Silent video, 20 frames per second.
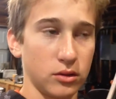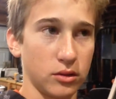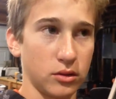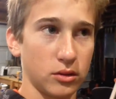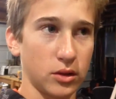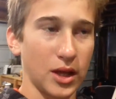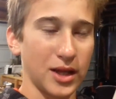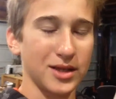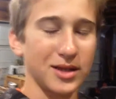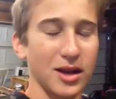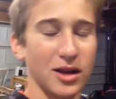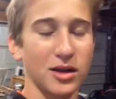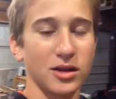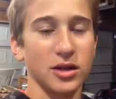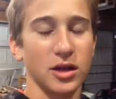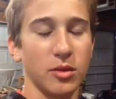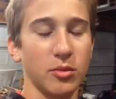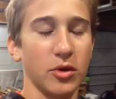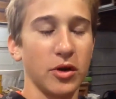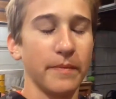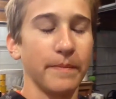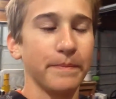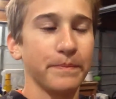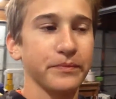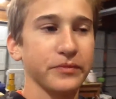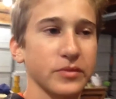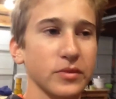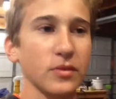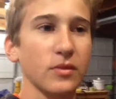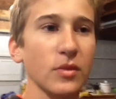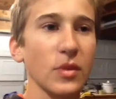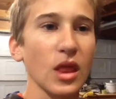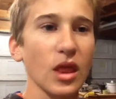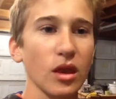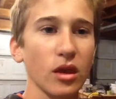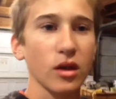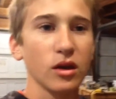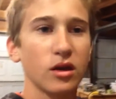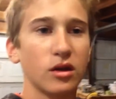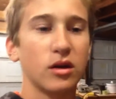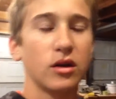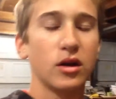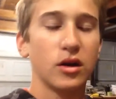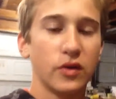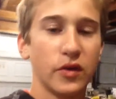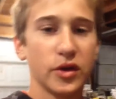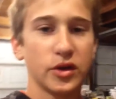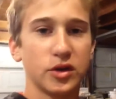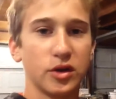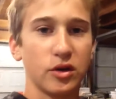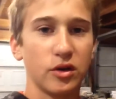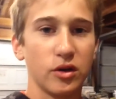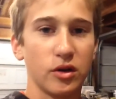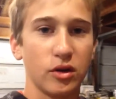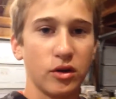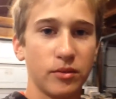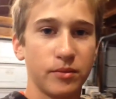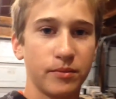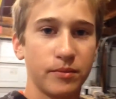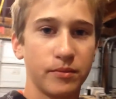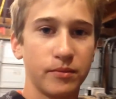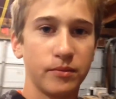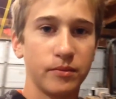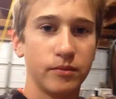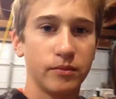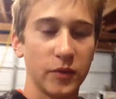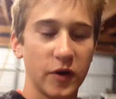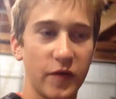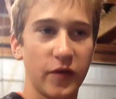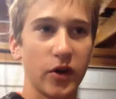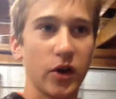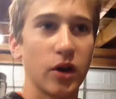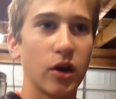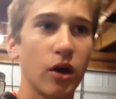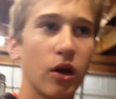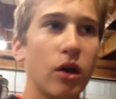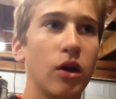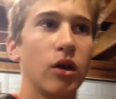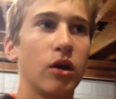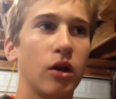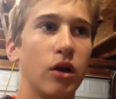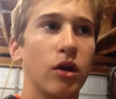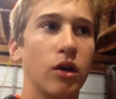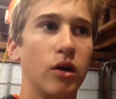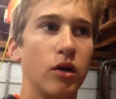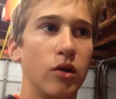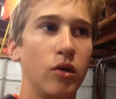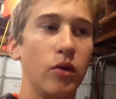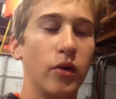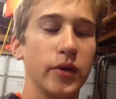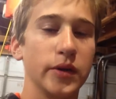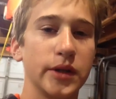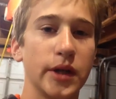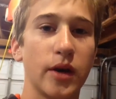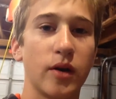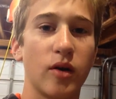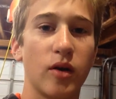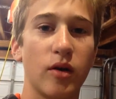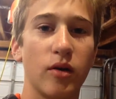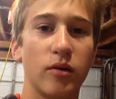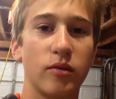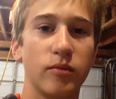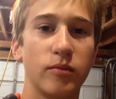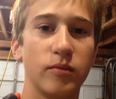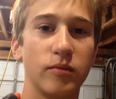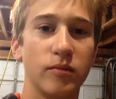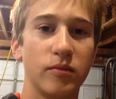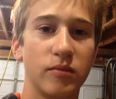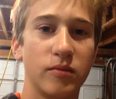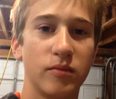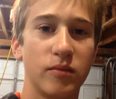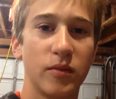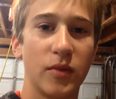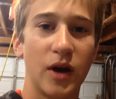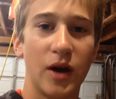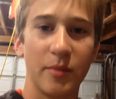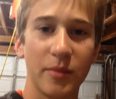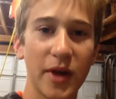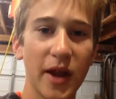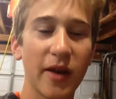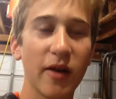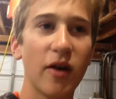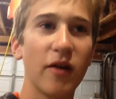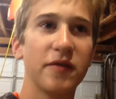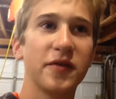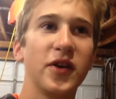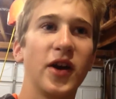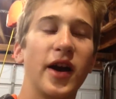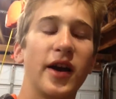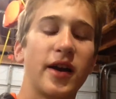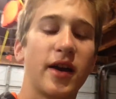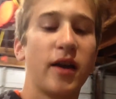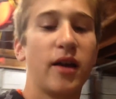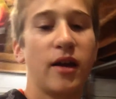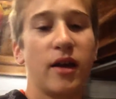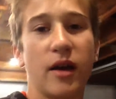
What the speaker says: That's not his name, but unless you're my friend who owns that car. I'm getting off track.